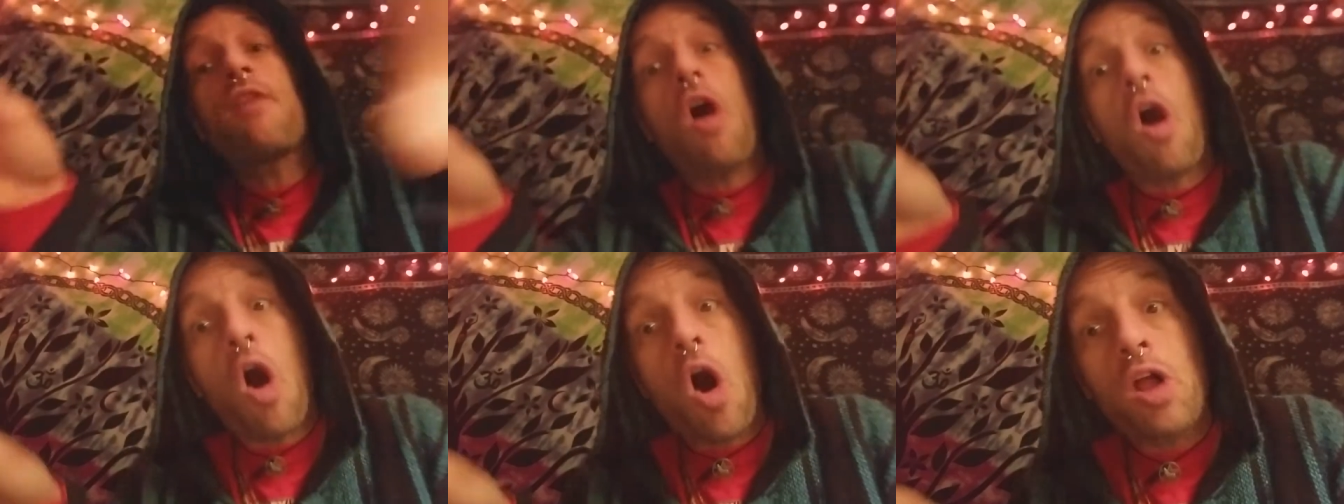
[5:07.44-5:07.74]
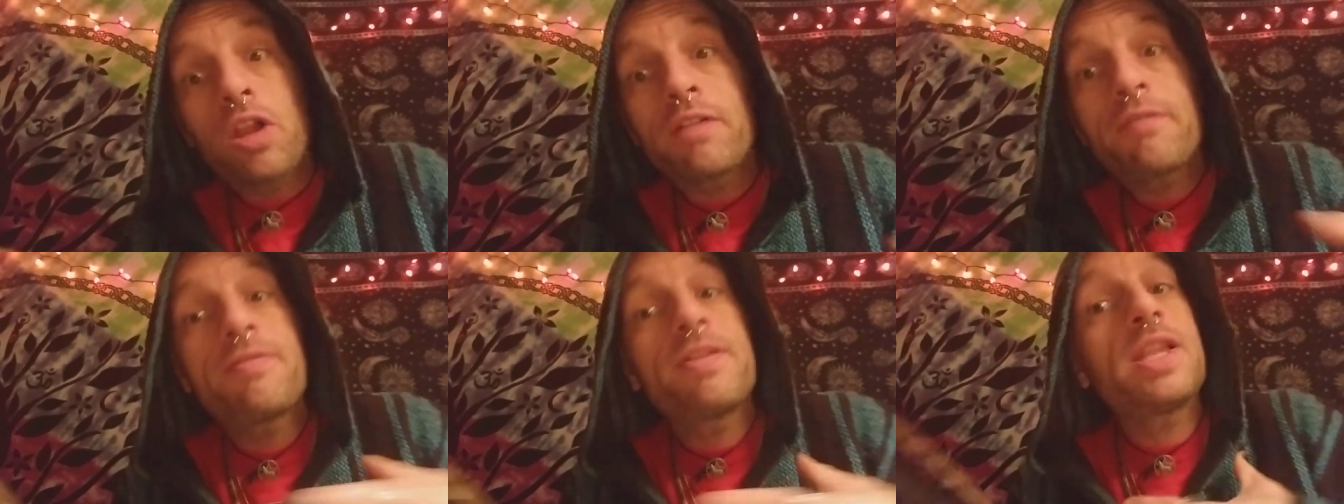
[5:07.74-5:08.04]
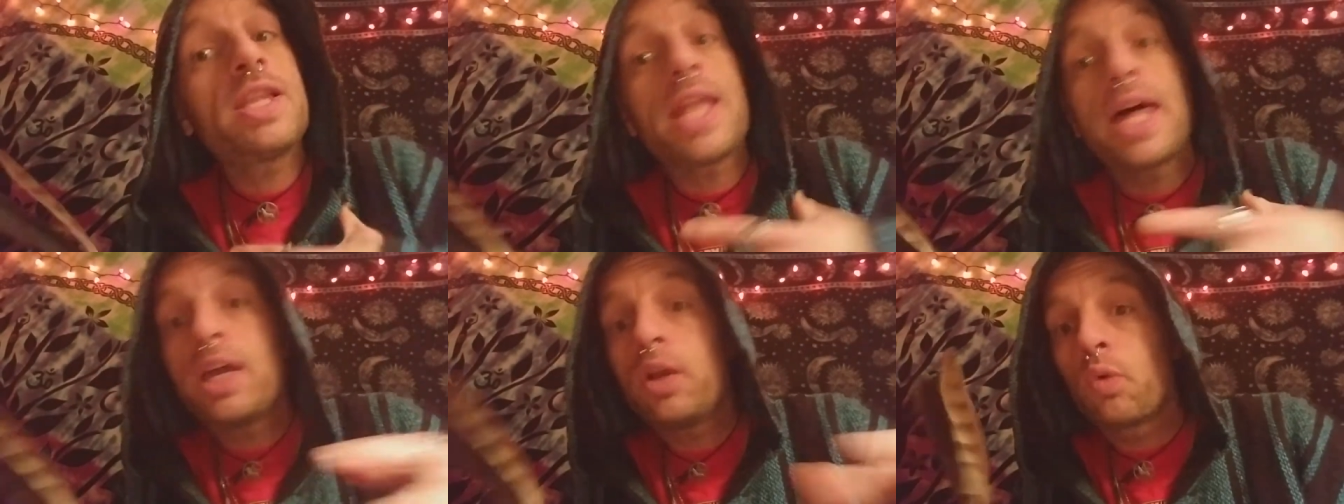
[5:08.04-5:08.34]
all of the
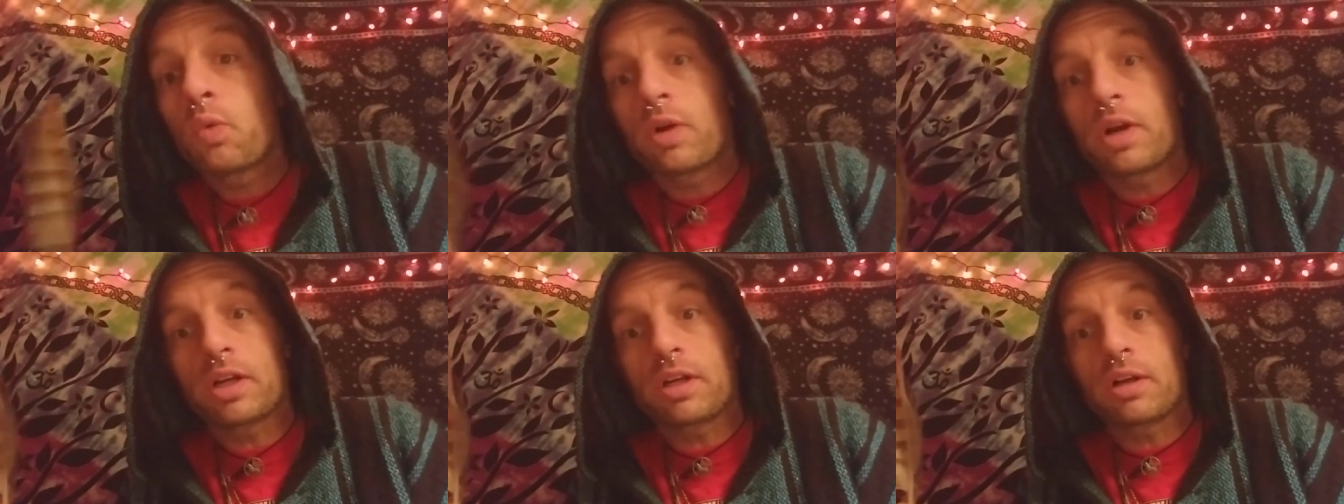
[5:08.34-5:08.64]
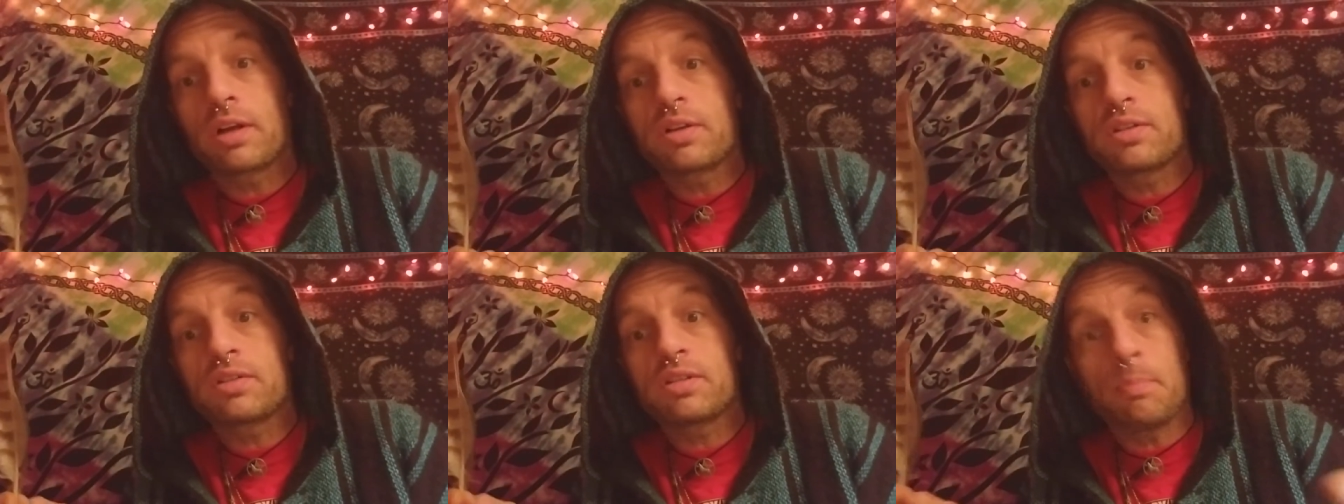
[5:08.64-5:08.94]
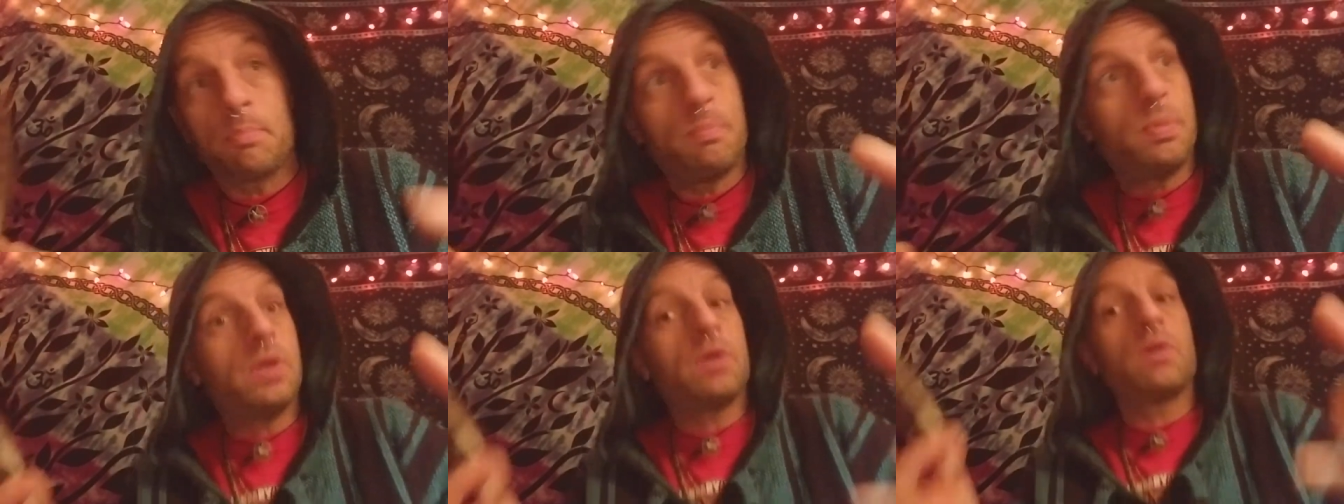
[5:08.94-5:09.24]
light workers
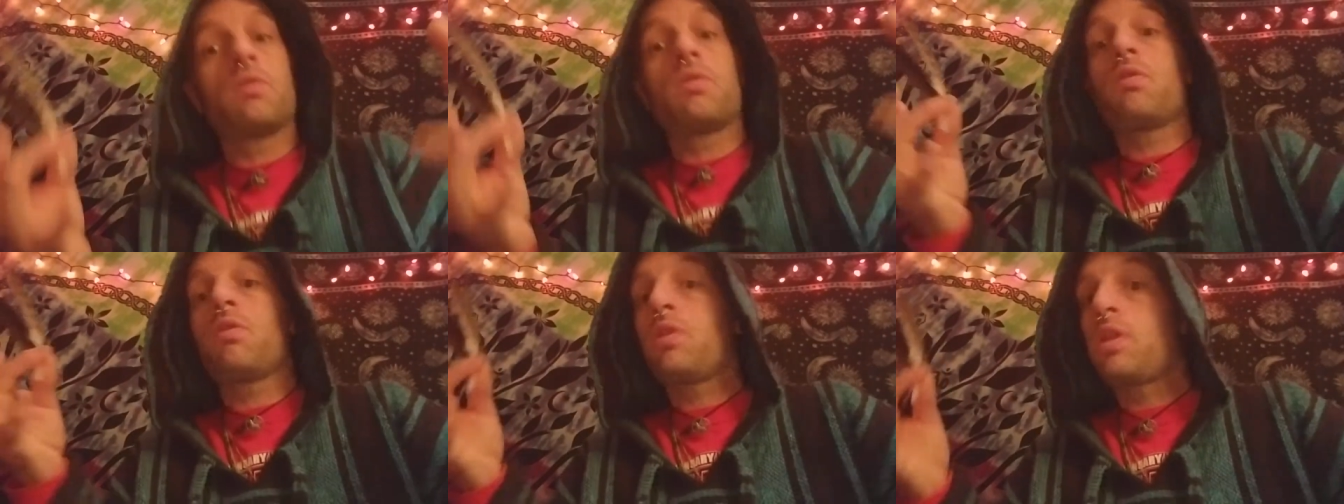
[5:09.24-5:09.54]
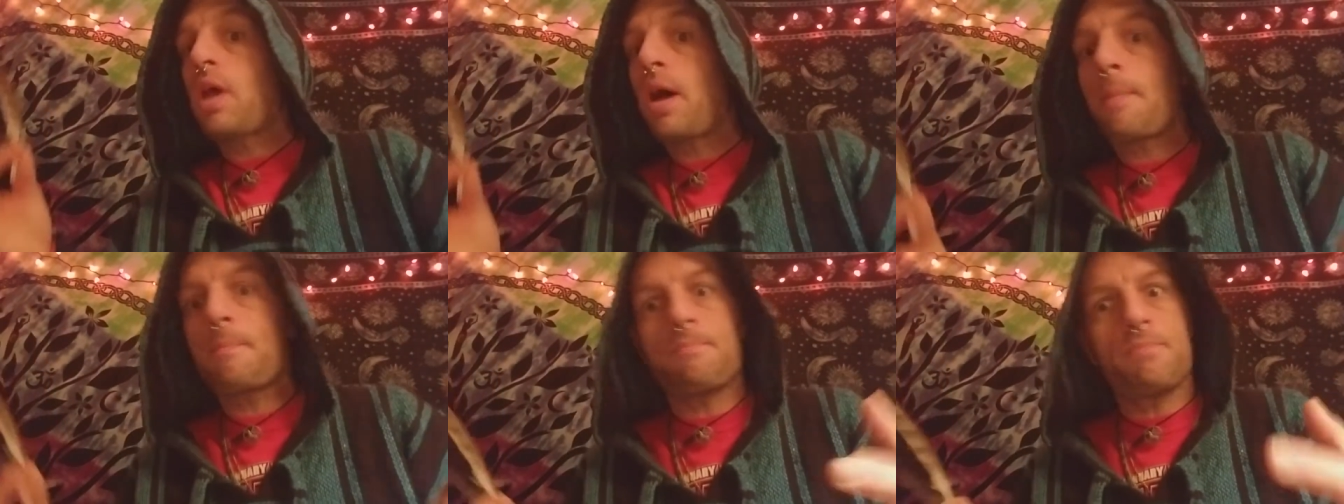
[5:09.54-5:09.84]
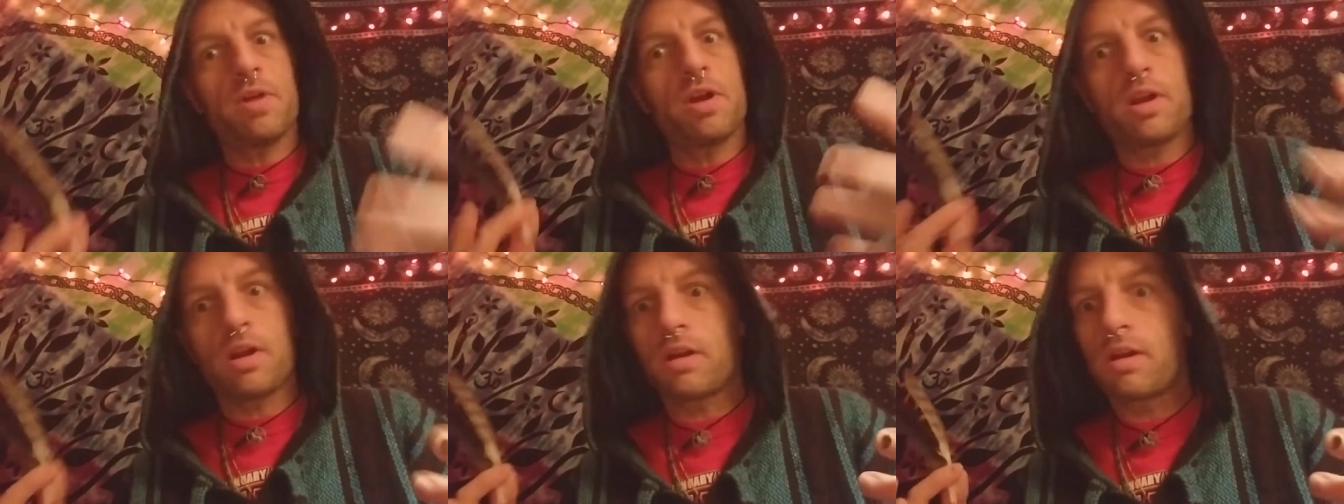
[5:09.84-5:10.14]
build up
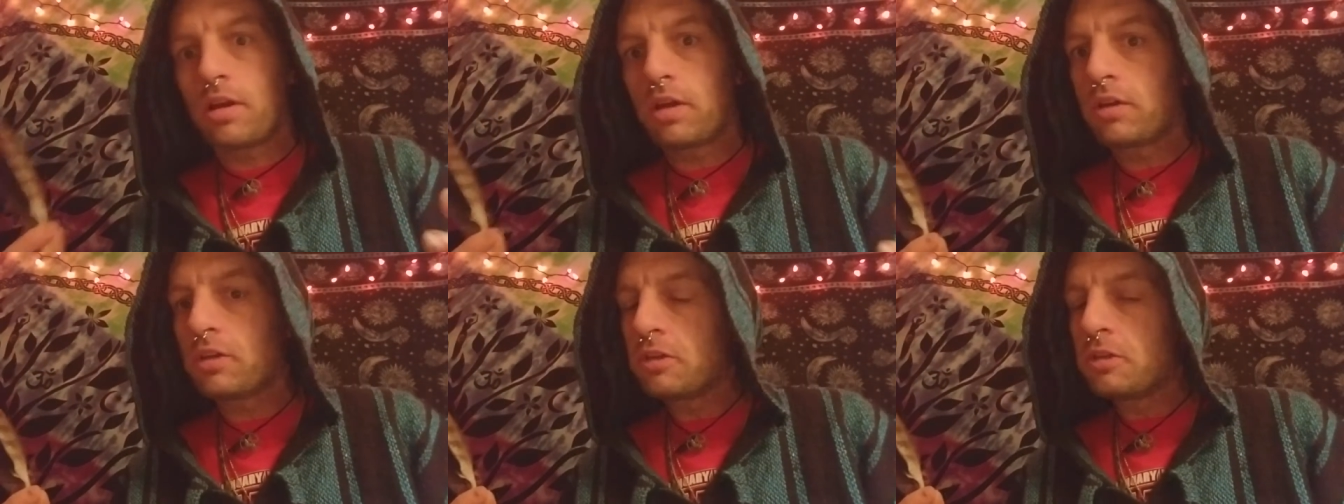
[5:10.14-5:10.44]
their